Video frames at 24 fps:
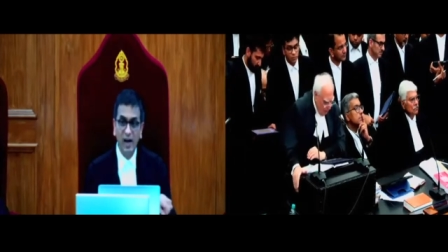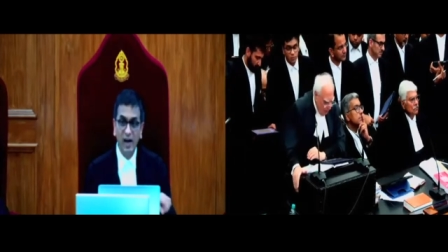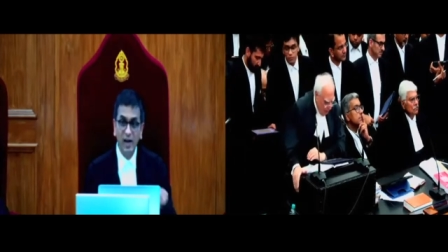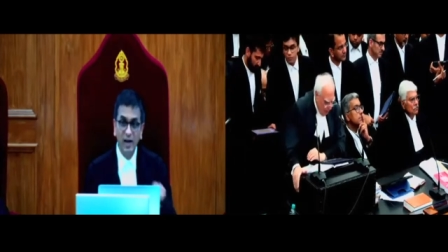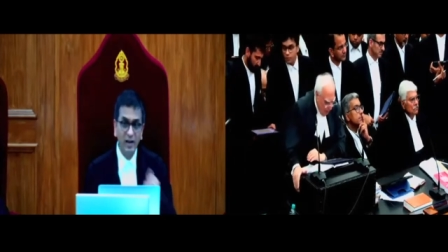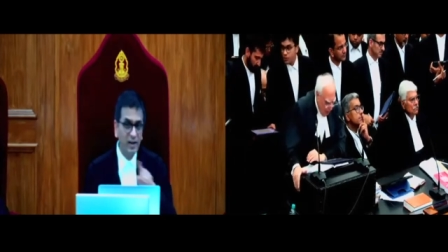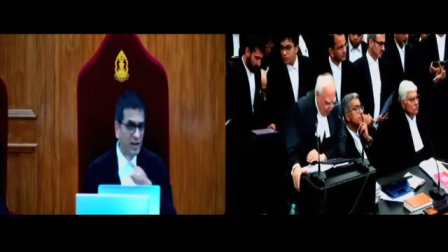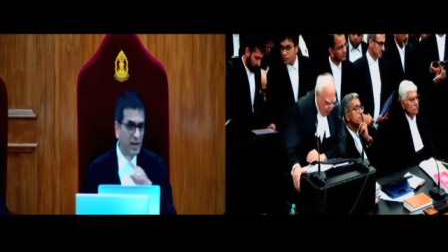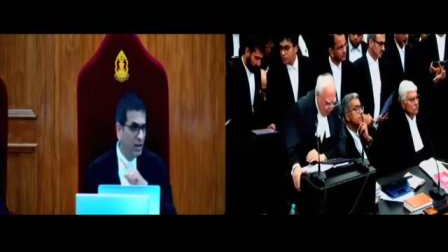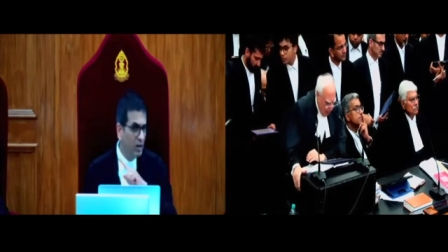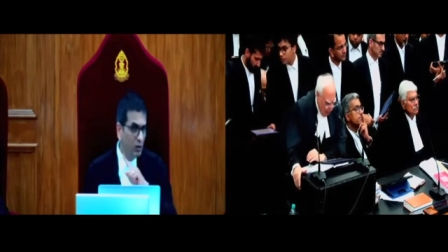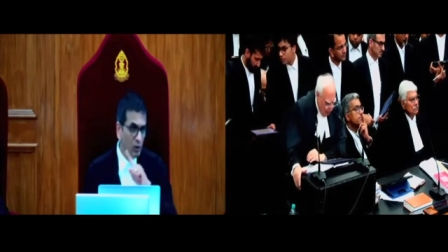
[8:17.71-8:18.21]

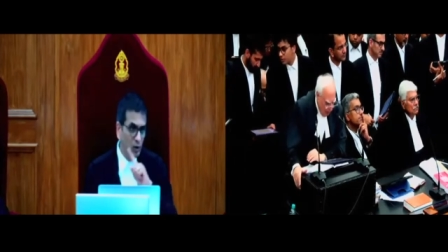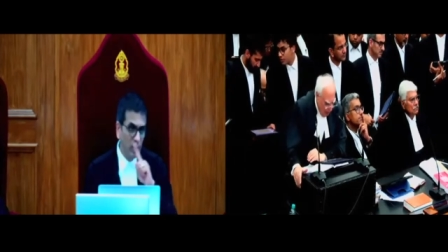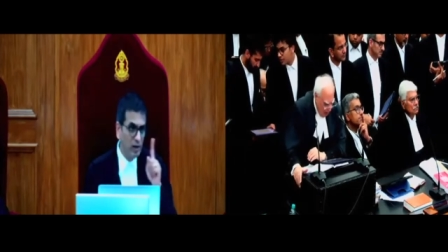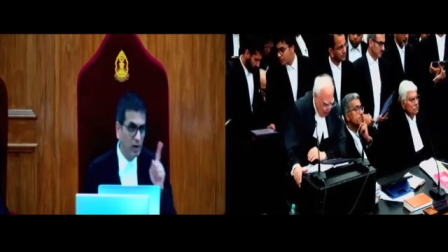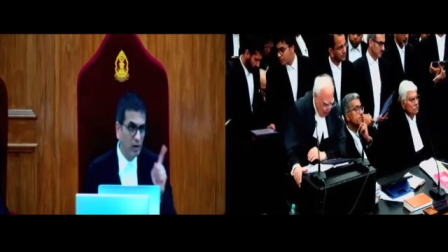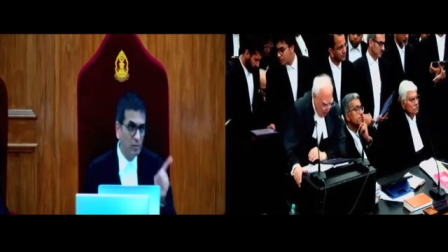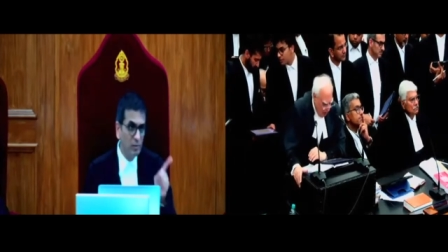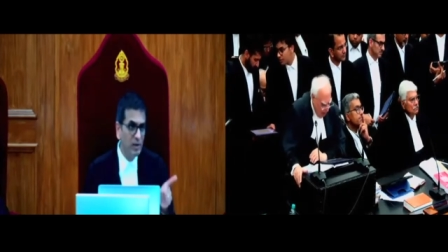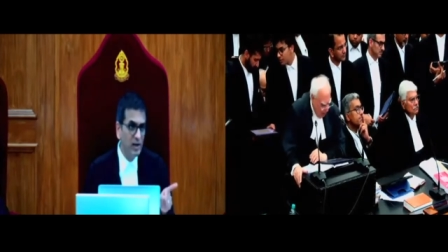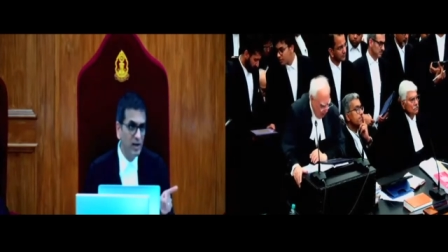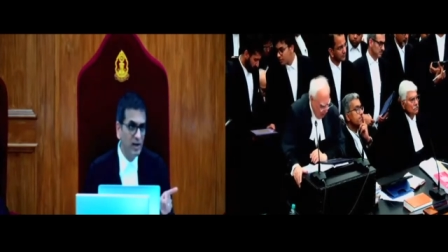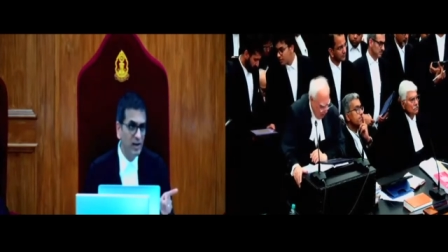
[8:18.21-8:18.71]
Until you are
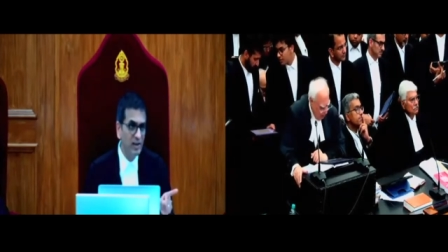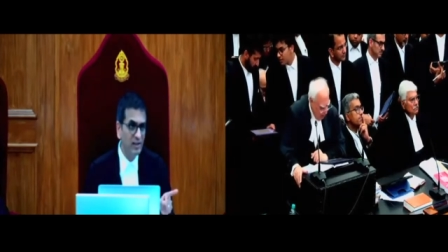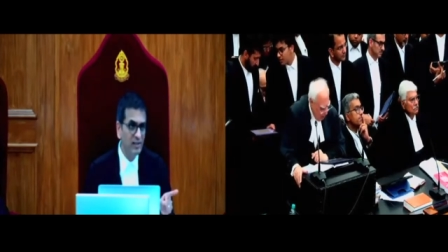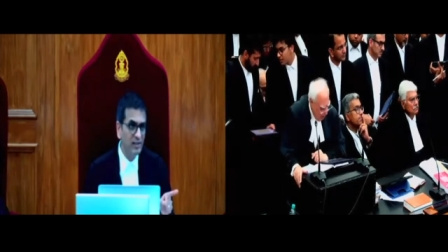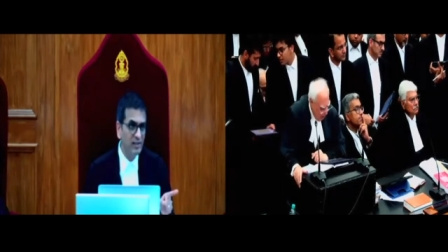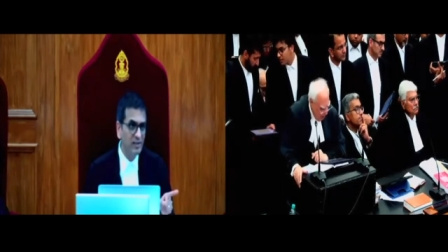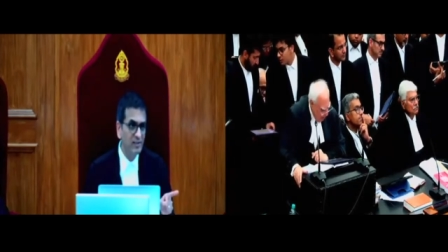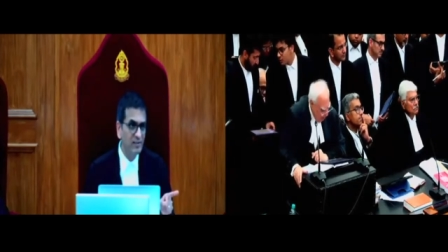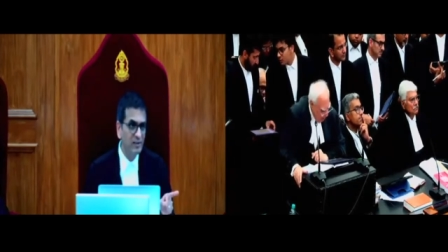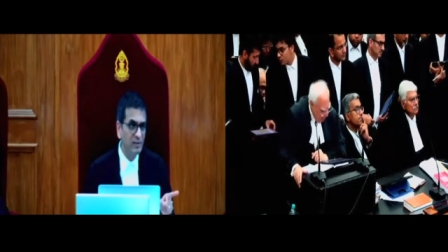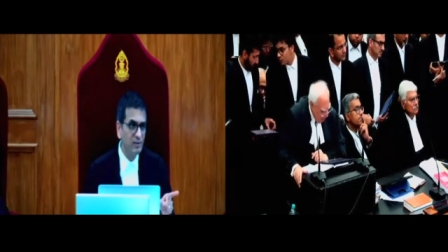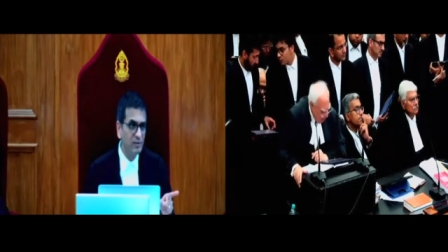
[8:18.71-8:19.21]
terminating
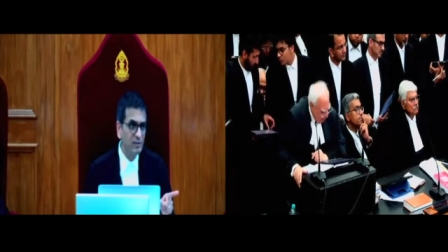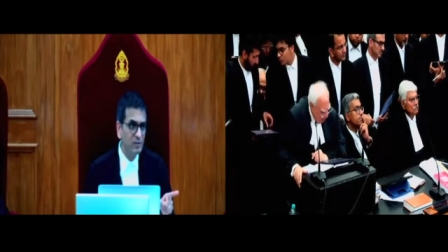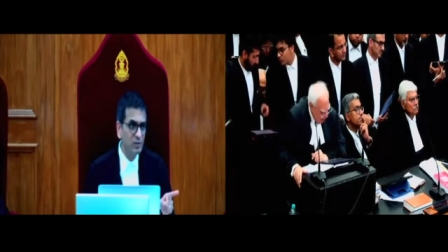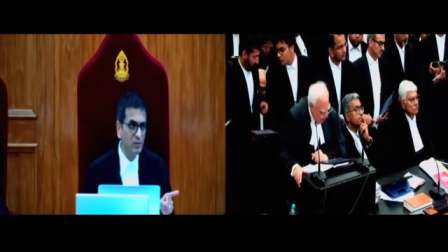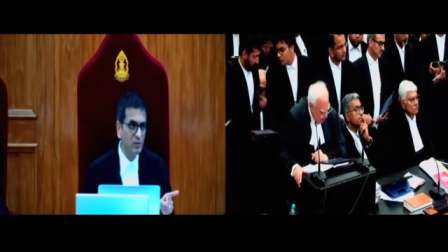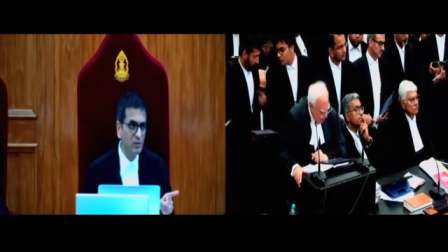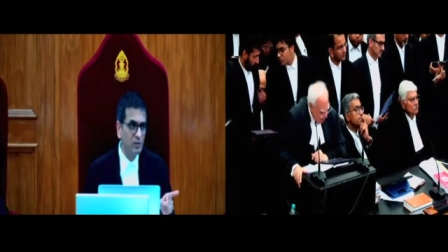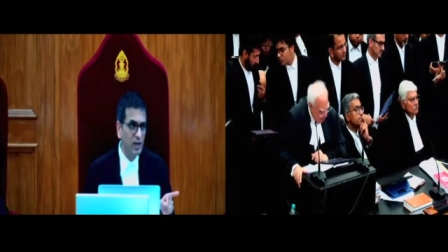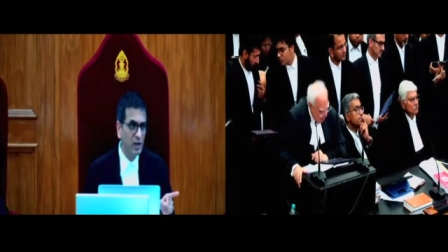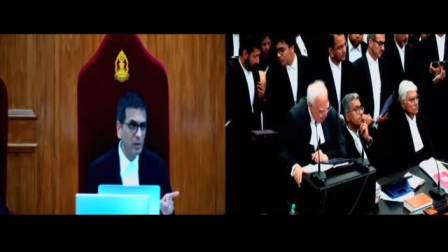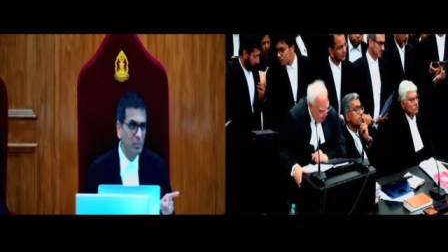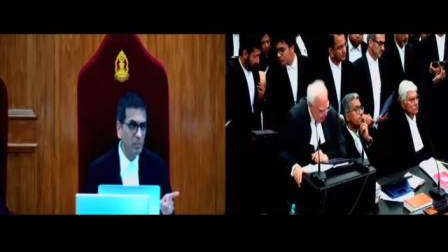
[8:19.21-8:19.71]
the services
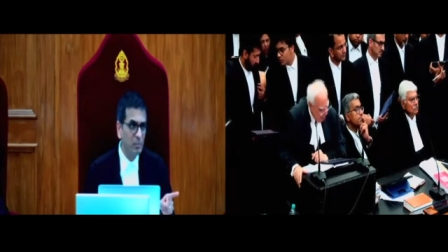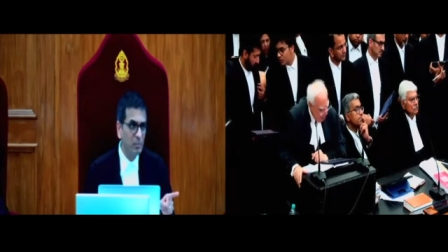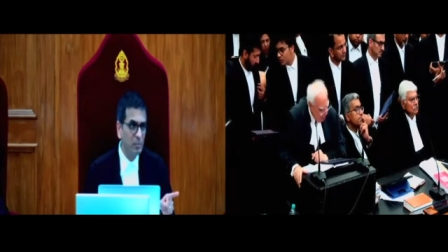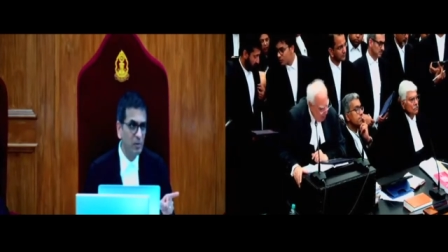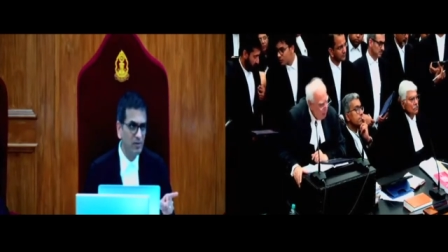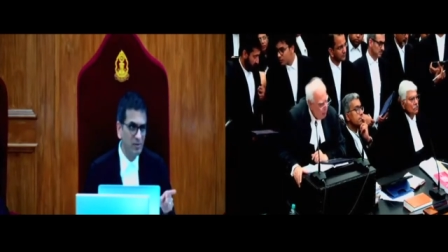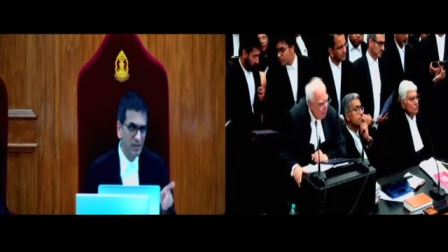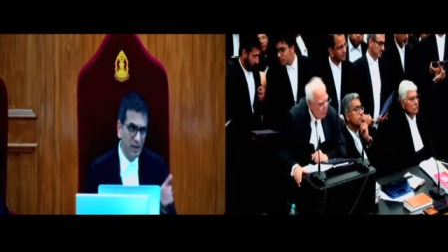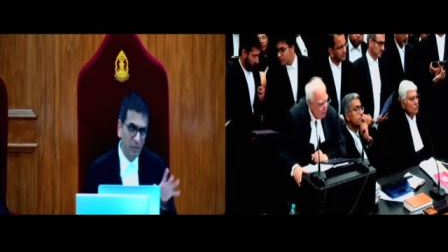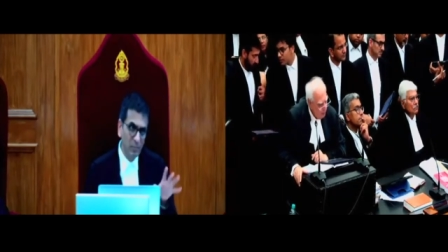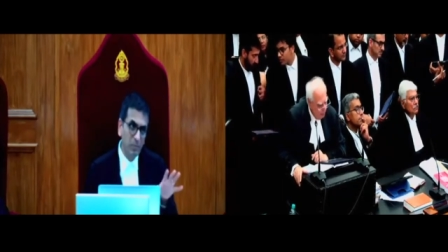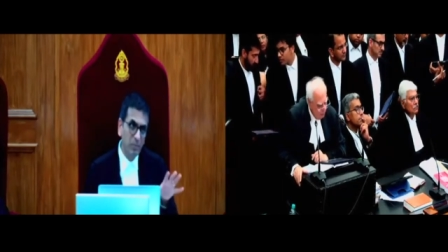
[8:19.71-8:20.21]
of that
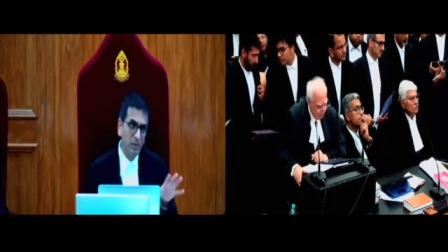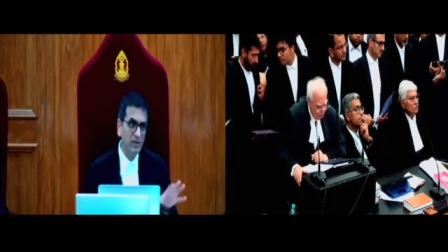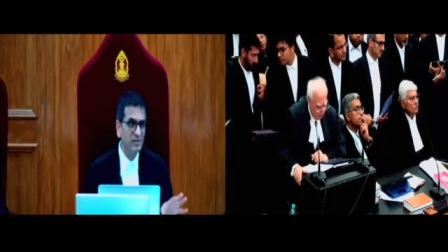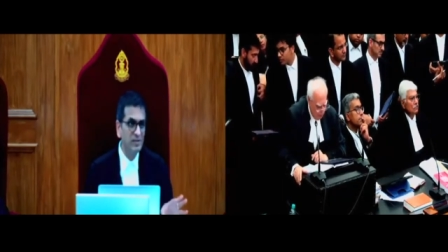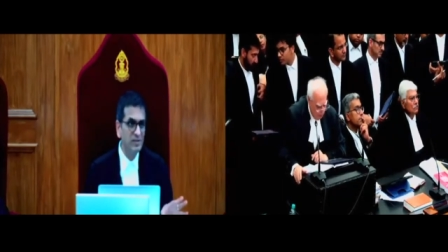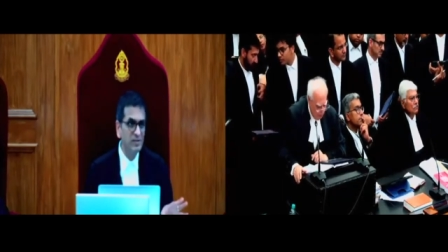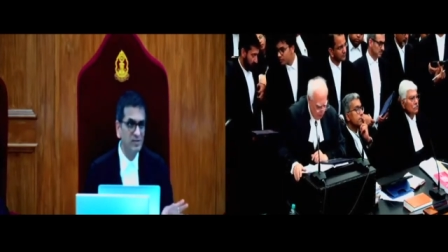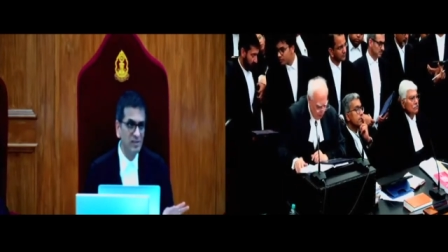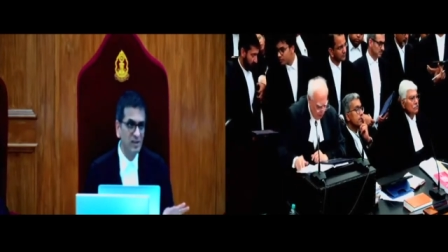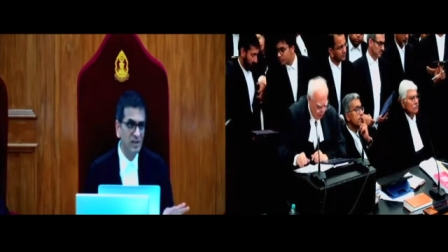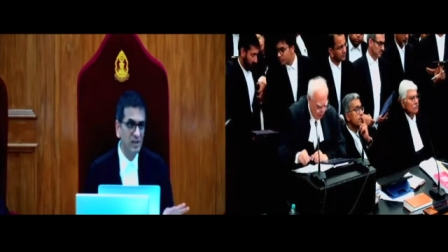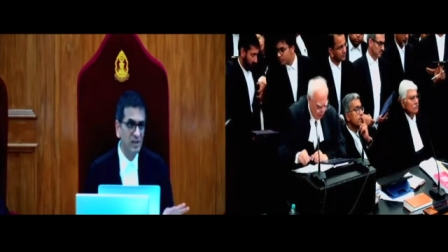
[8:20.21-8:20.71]

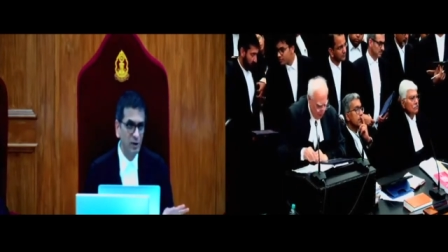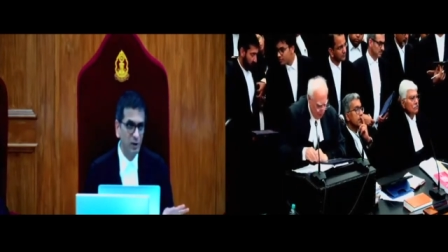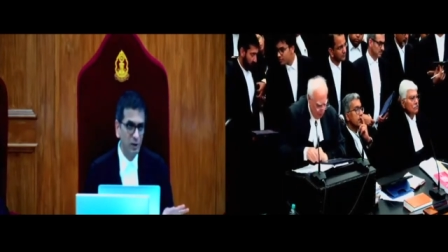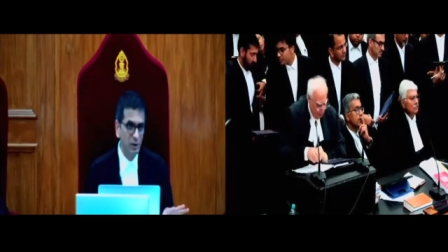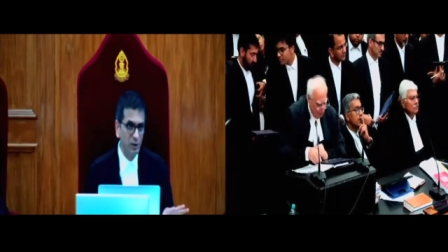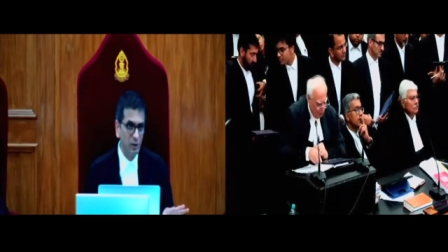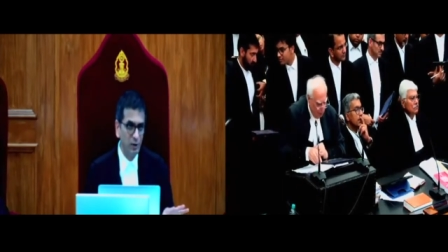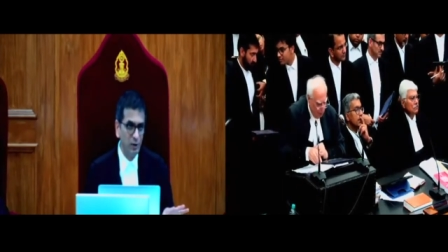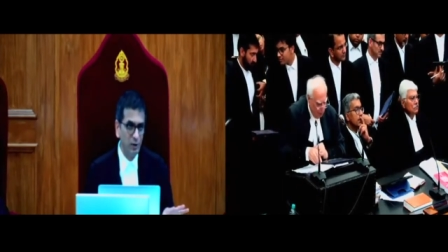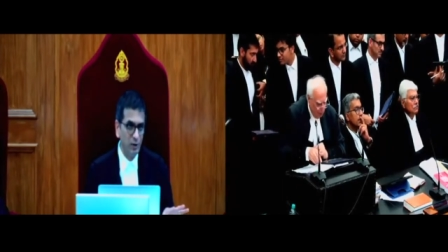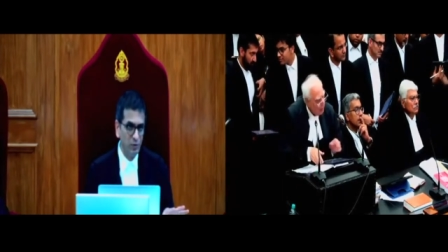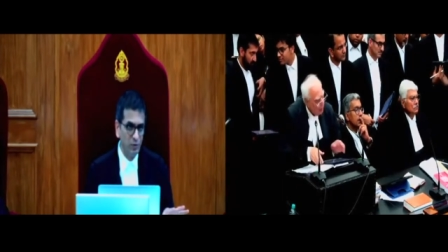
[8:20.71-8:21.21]
person still
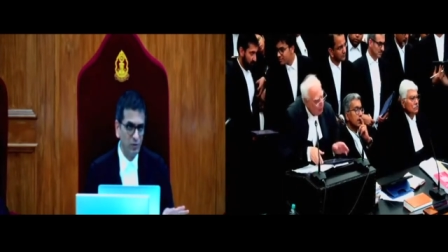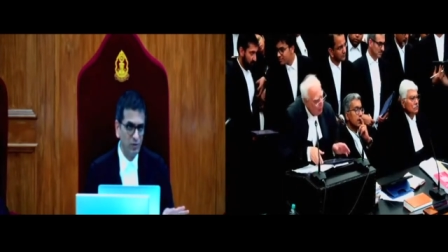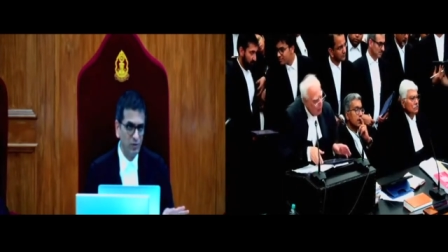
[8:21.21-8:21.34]
continues.